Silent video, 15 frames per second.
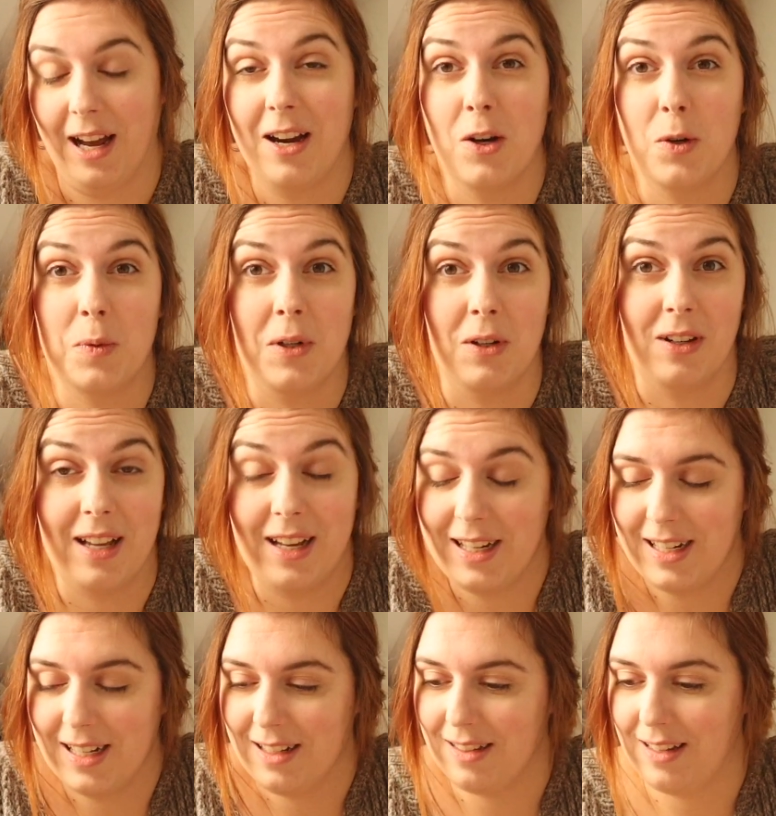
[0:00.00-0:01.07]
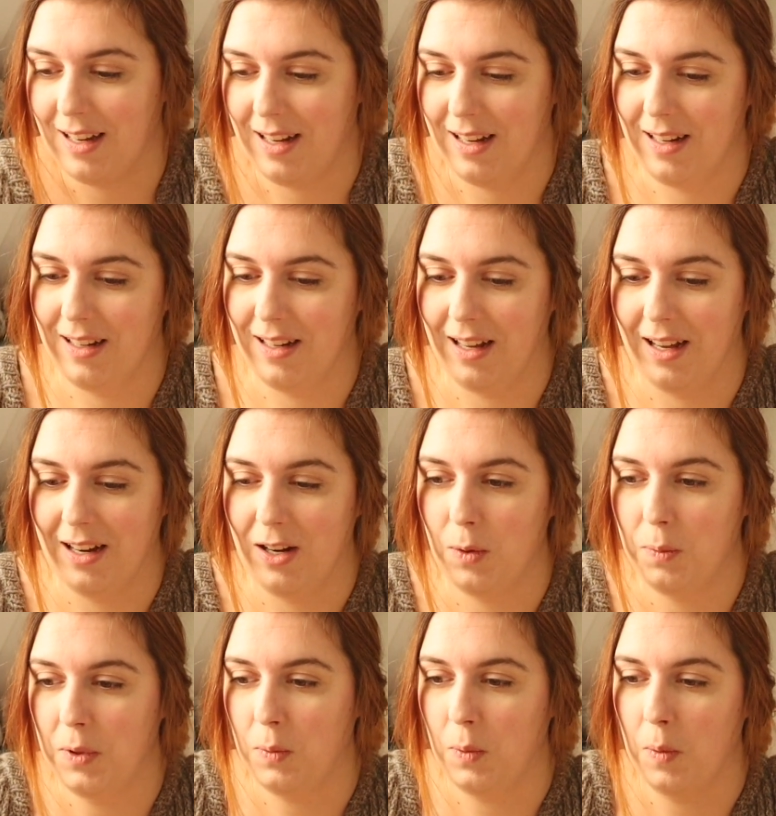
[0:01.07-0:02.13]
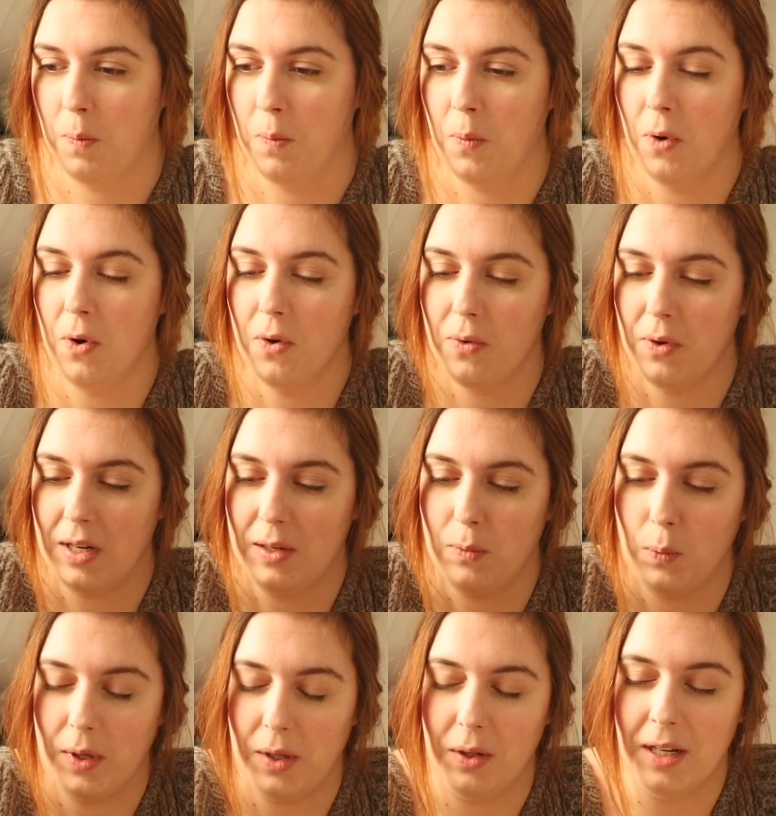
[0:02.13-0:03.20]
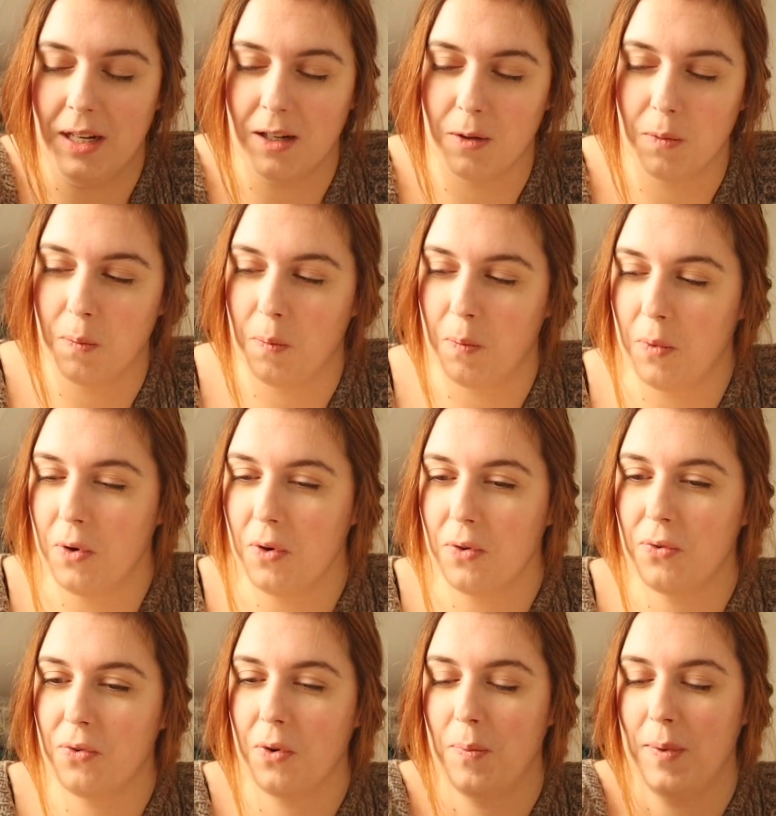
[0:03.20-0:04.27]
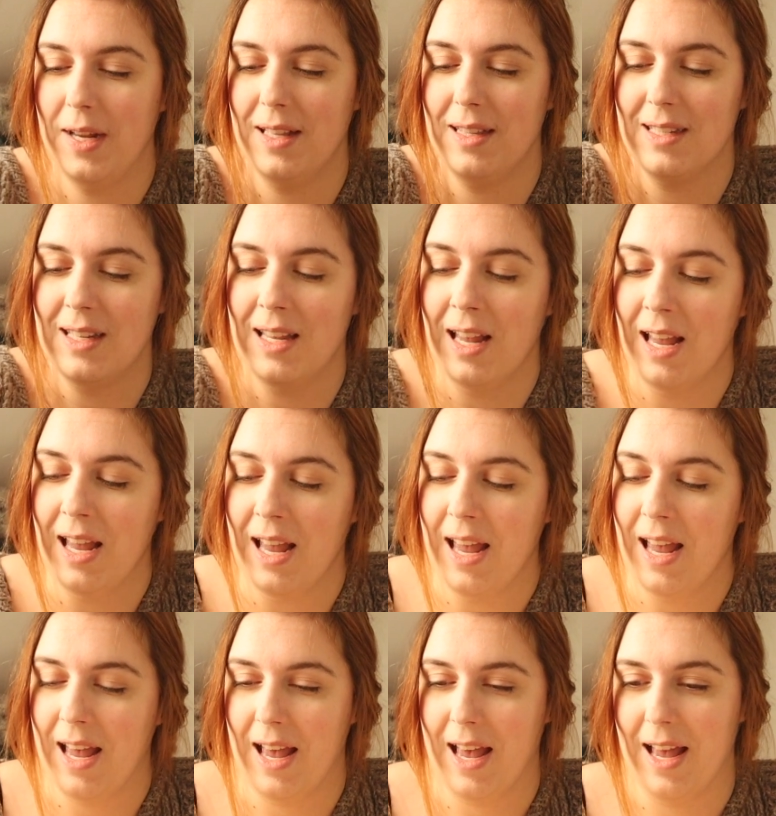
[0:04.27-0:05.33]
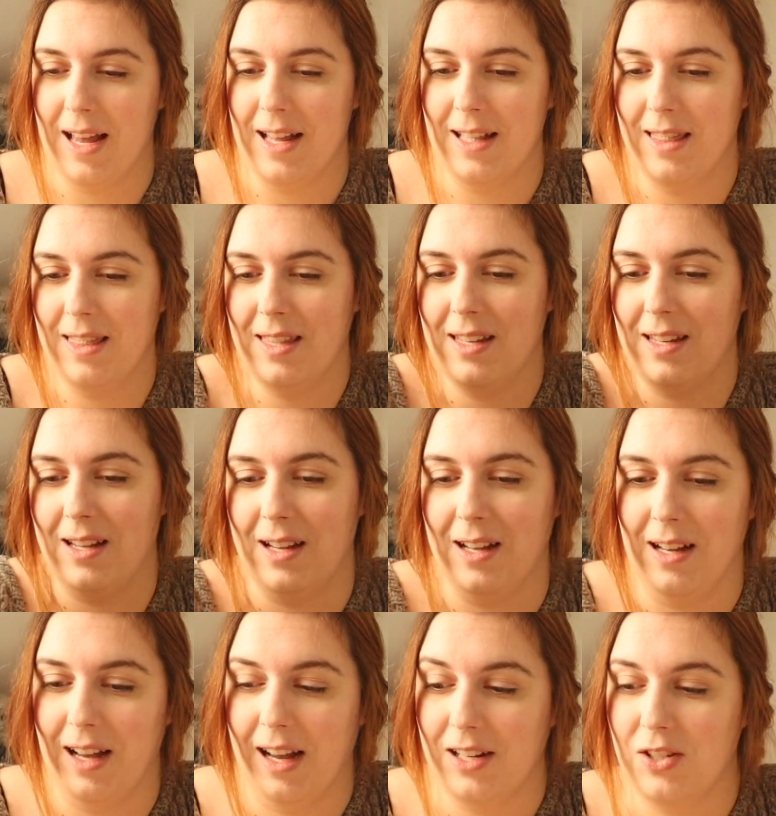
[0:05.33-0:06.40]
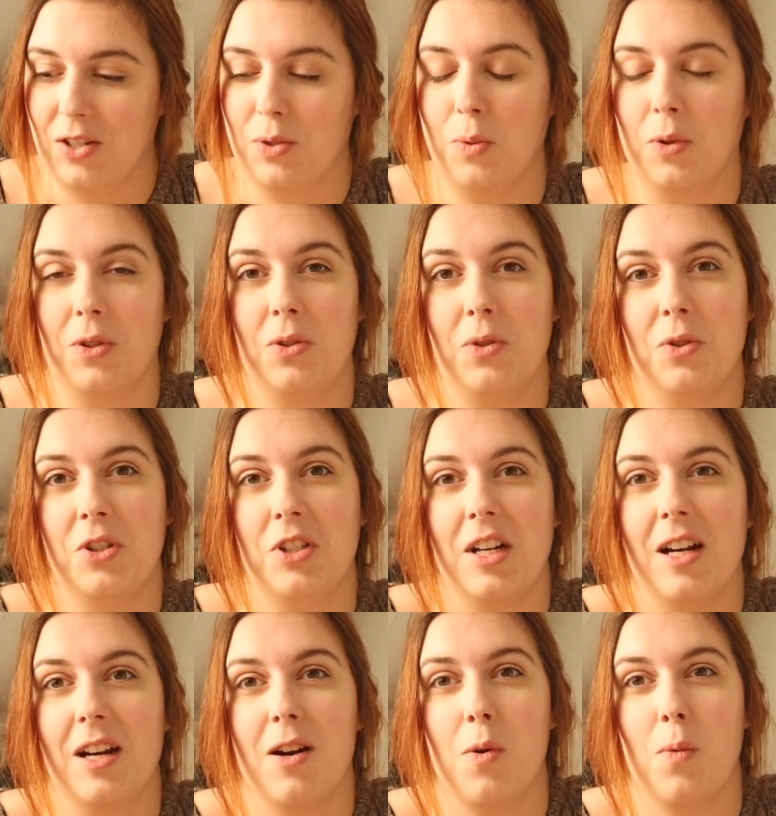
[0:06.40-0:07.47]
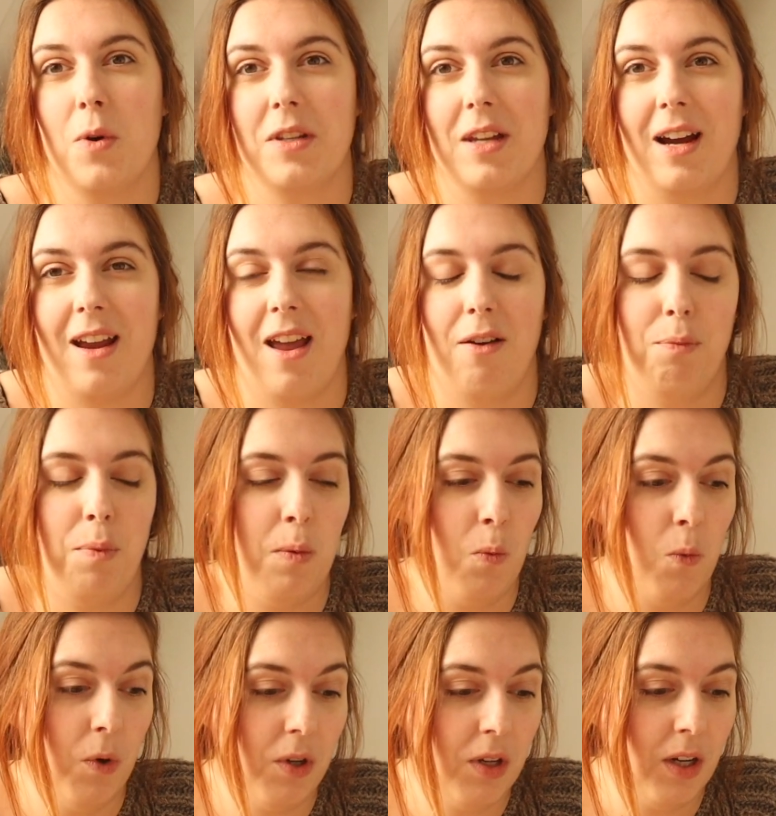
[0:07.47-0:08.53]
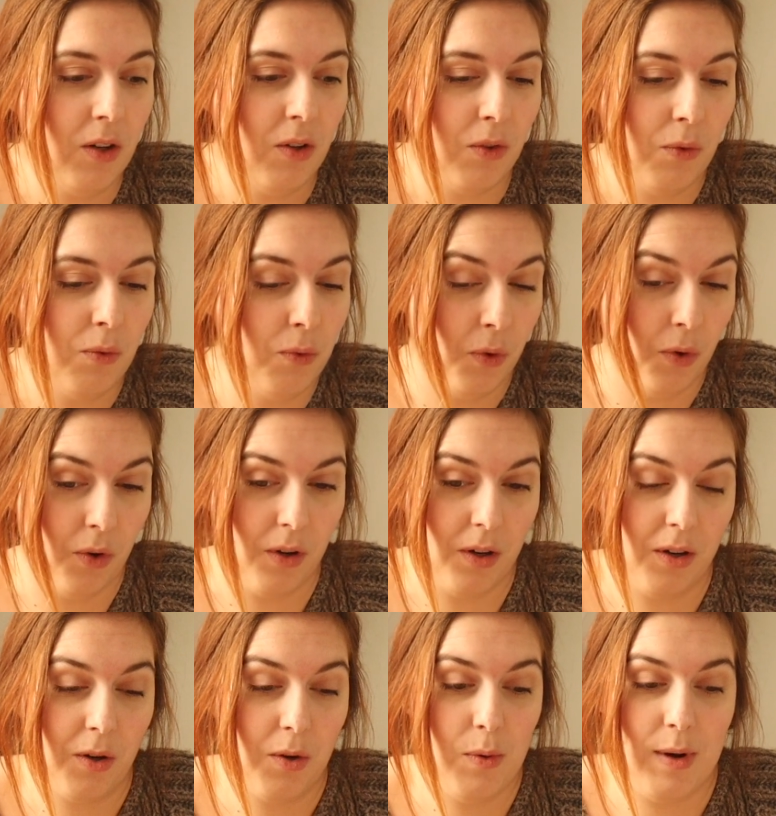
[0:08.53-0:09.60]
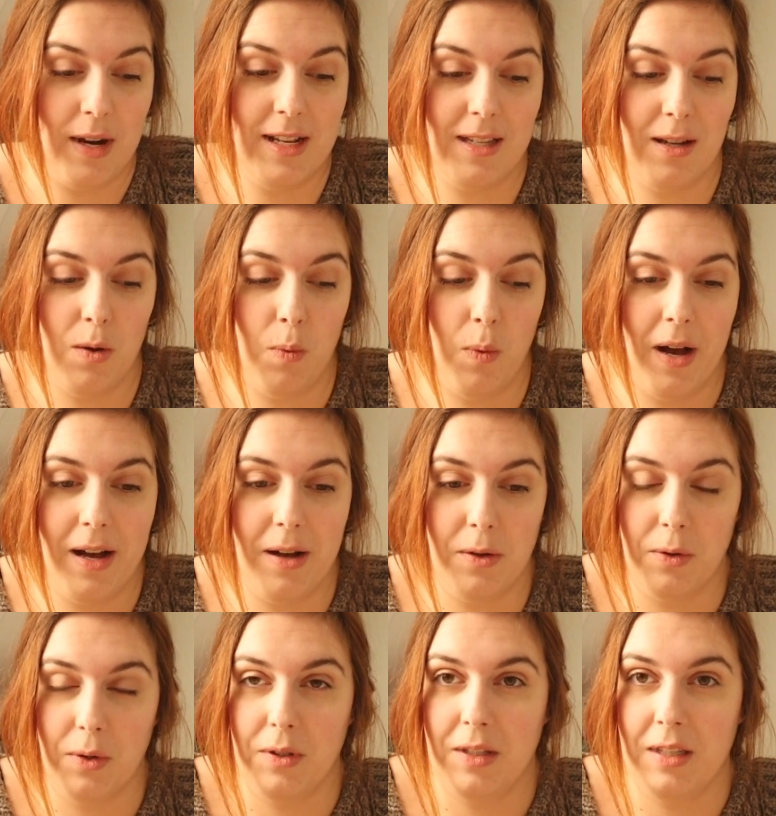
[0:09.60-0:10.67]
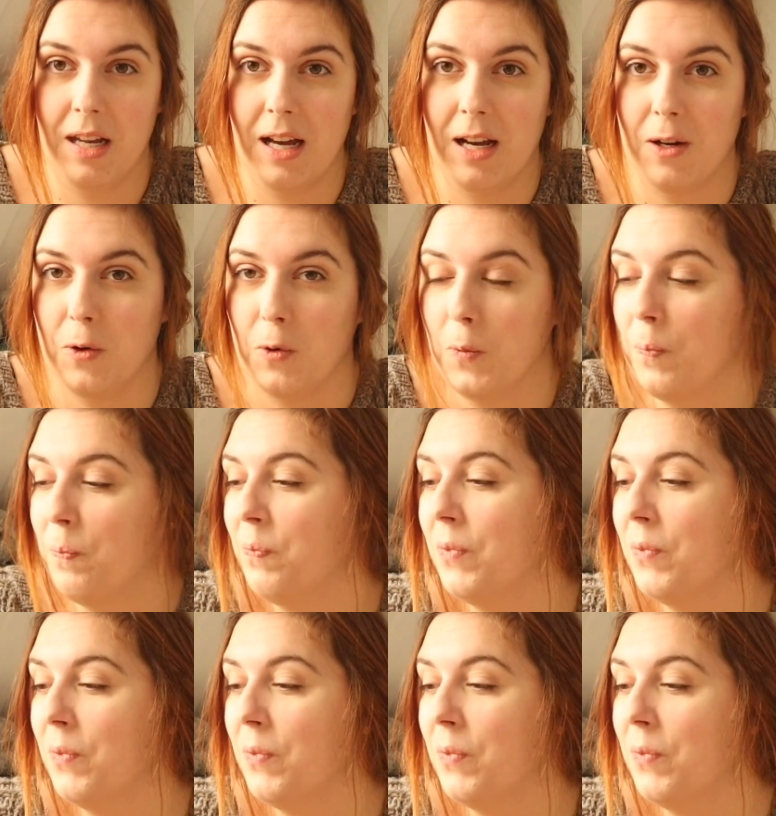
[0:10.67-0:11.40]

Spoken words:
hope you like it, and I hope you will hear more from it. And I just wanted to share what I have been working on for quite a while now.